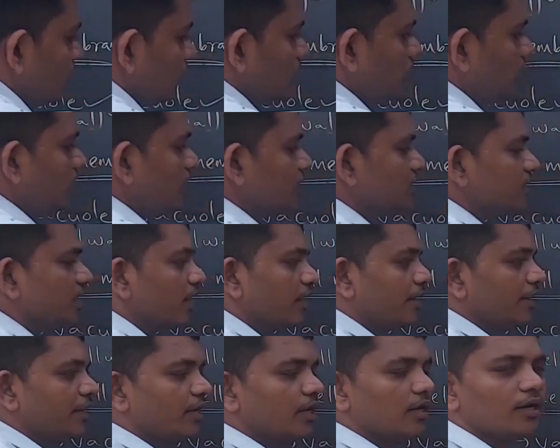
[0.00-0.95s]
These
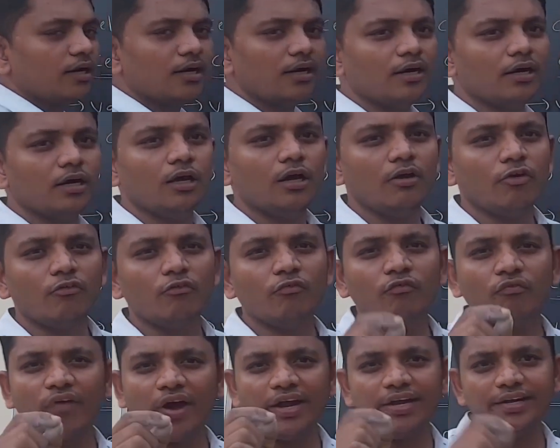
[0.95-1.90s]
are in
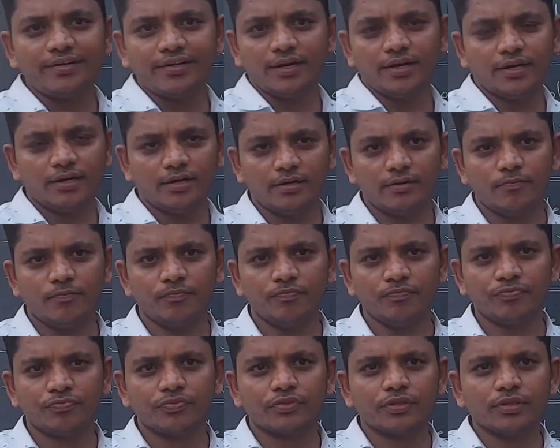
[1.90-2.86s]
white color.
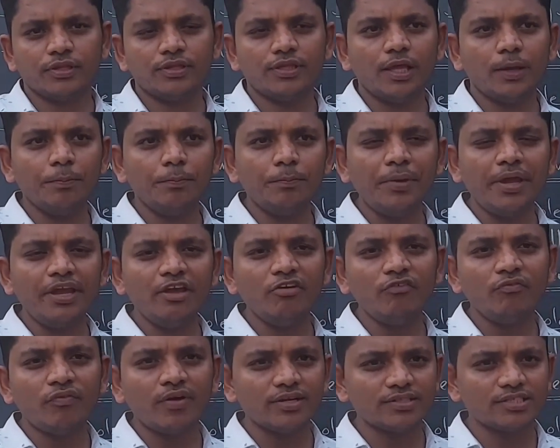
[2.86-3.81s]
The
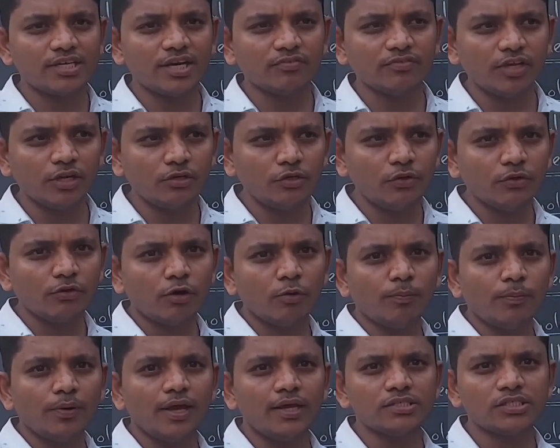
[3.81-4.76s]
main function of the
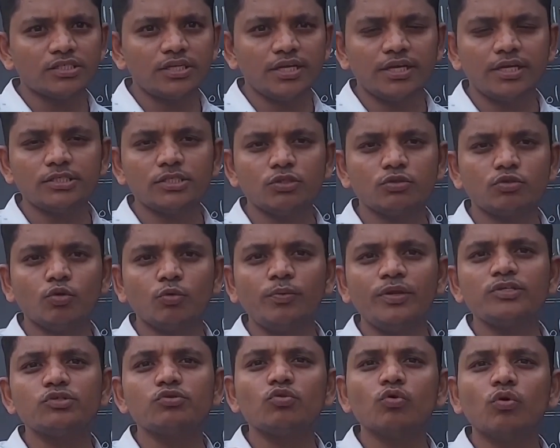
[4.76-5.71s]
leucoplast is to
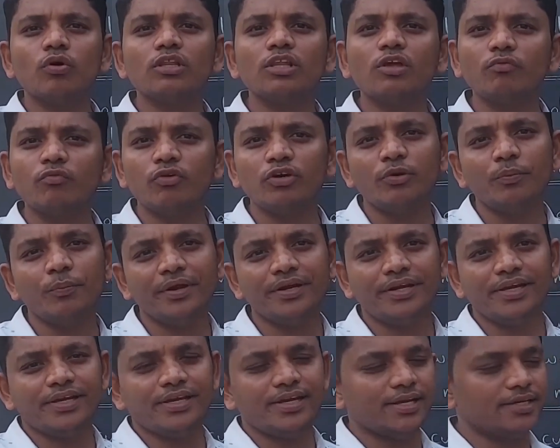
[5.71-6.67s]
be store the food
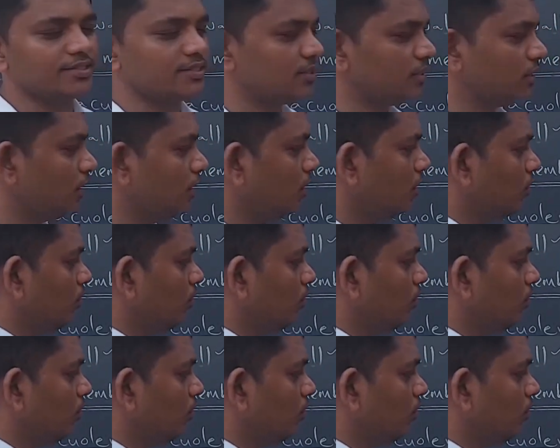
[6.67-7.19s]
materials.